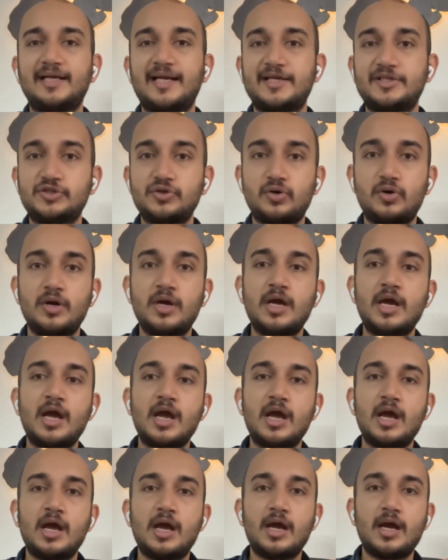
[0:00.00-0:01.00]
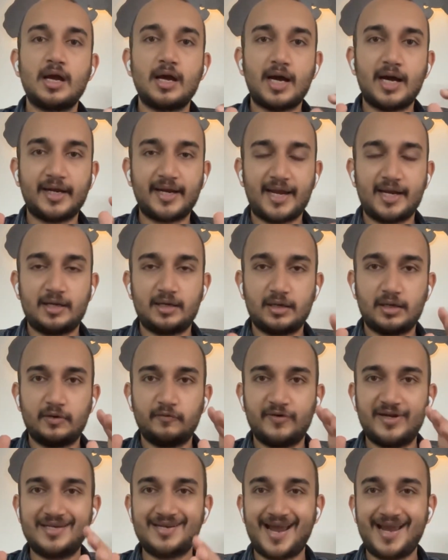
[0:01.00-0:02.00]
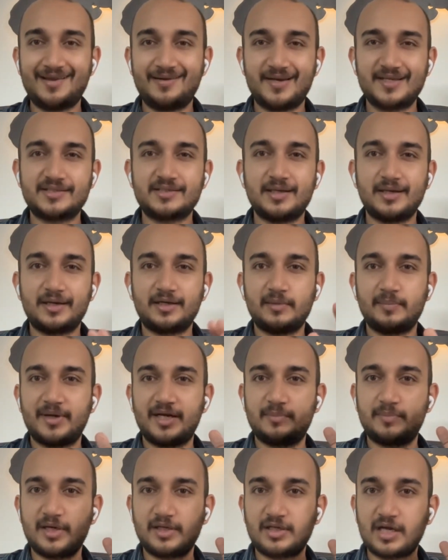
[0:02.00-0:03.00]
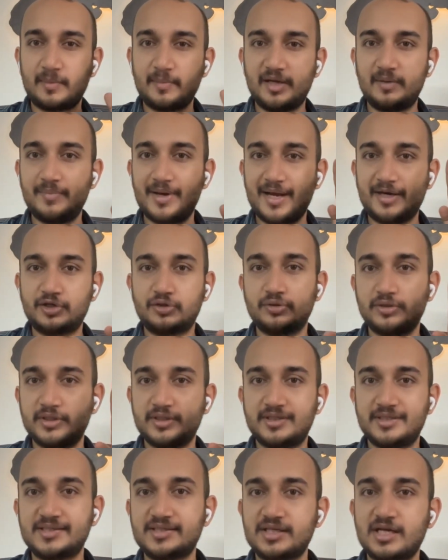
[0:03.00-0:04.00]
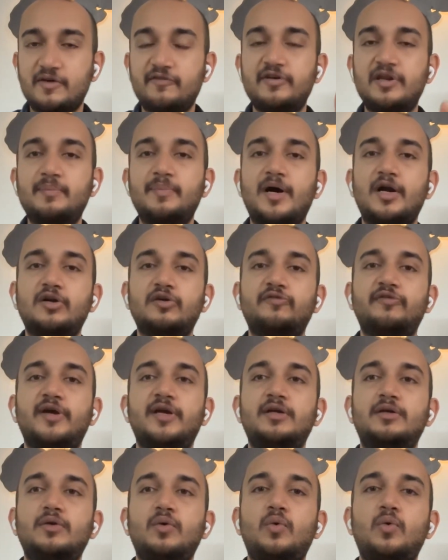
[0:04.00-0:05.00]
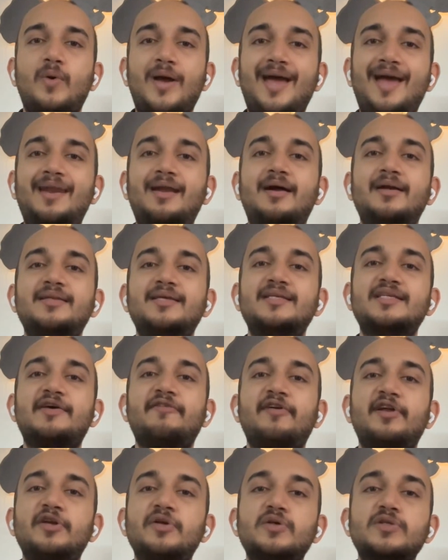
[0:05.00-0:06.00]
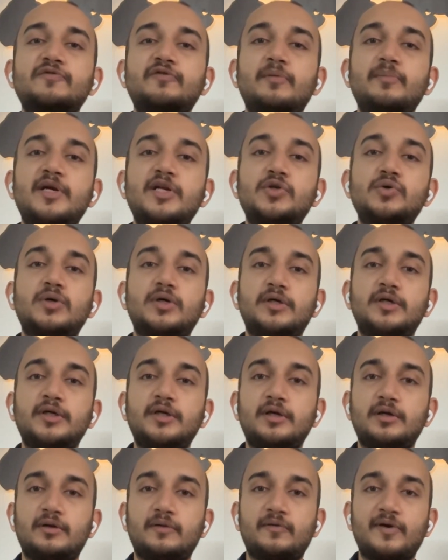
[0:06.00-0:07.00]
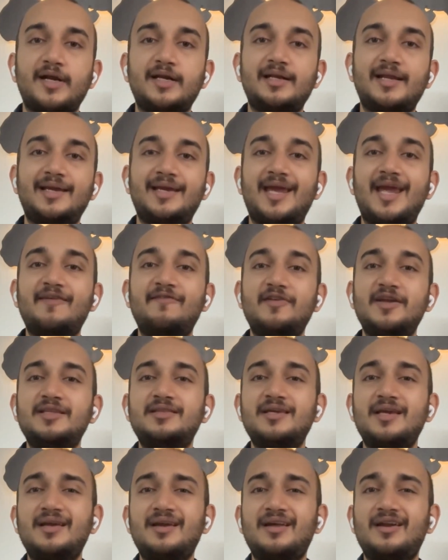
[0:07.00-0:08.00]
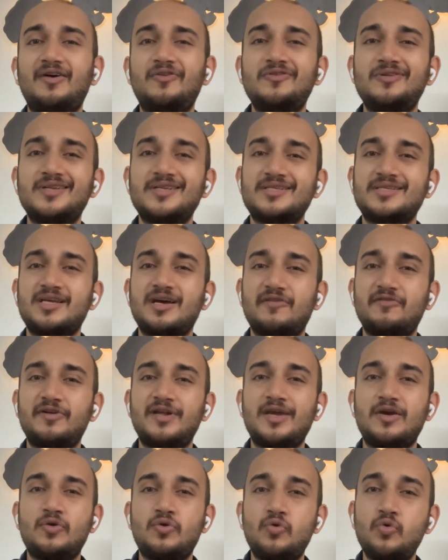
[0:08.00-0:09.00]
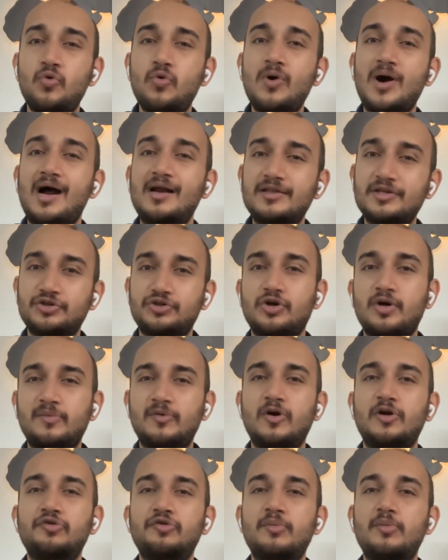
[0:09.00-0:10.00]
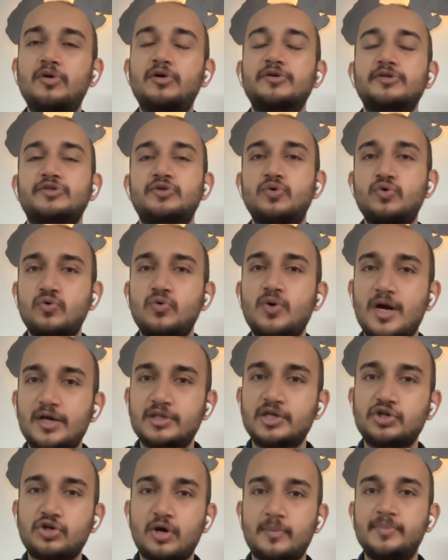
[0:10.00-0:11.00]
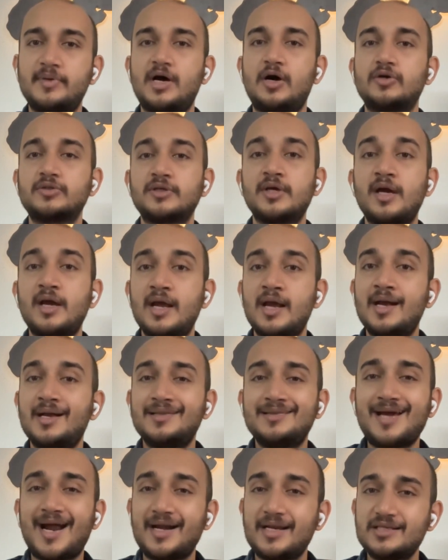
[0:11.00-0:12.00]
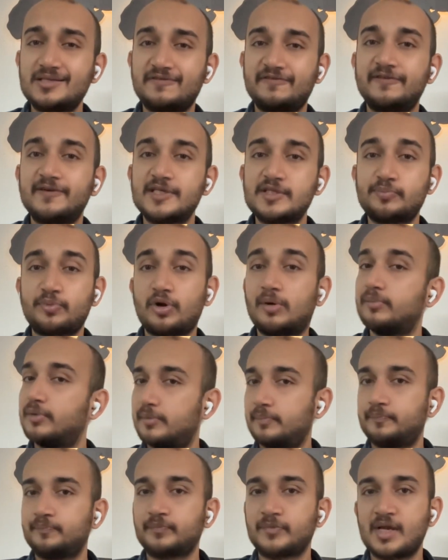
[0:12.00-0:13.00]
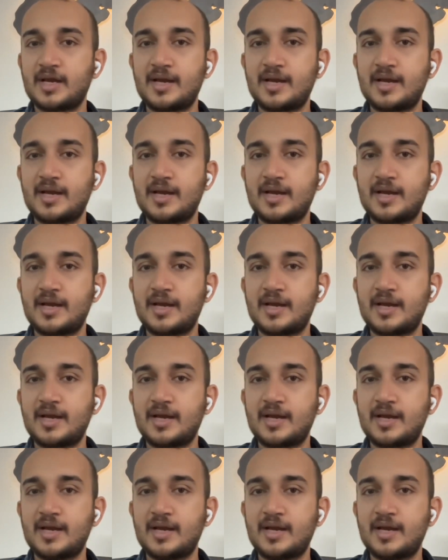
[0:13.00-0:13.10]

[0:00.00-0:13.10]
Like, so again, we digressed a little bit, but coming back to the discovery part of it, where are these avenues for me to earn, right? Like everything around discovery, who are the top contributors? Who are the top DAOs? That is the first problem.